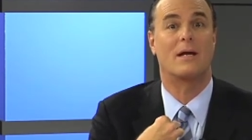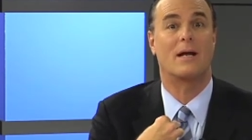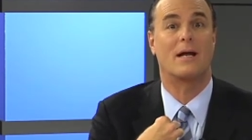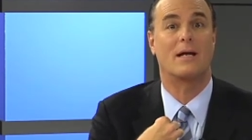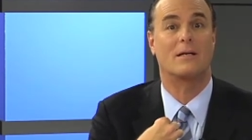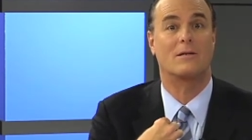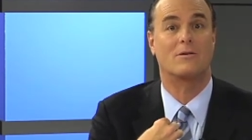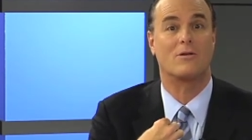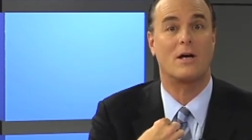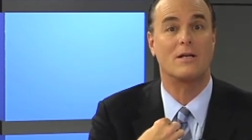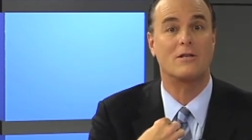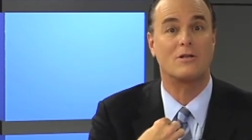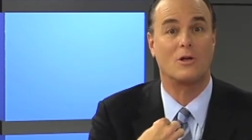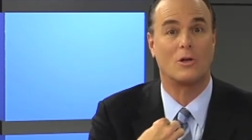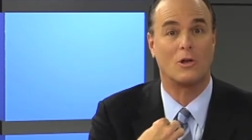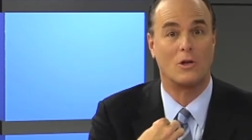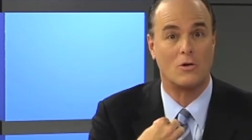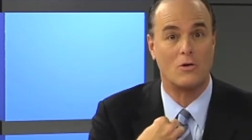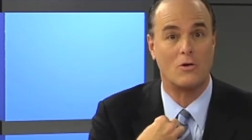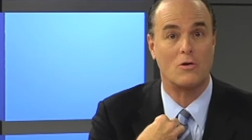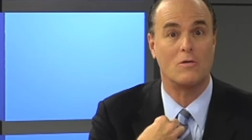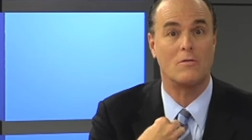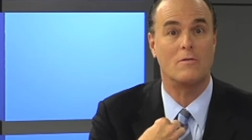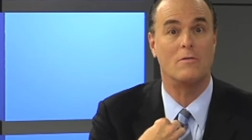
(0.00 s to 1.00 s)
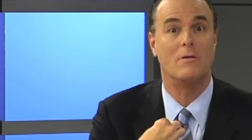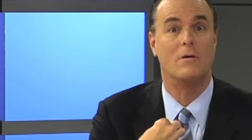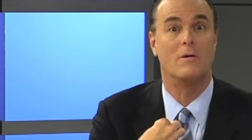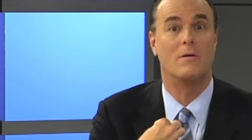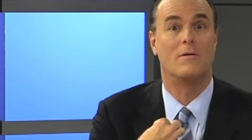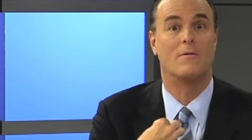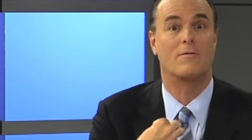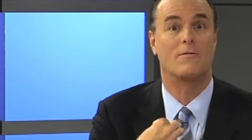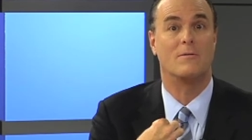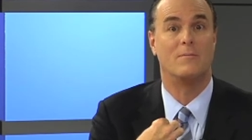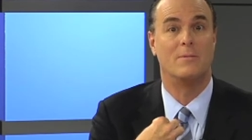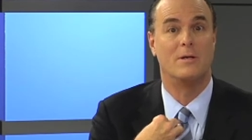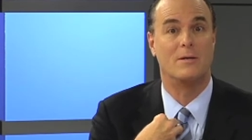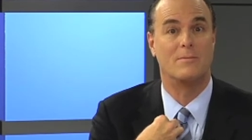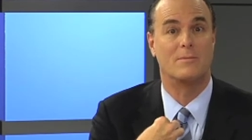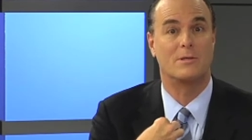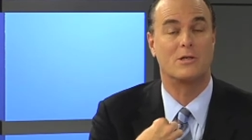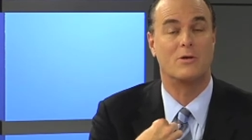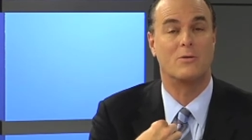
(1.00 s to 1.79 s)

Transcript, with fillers: and I tried to learn from him.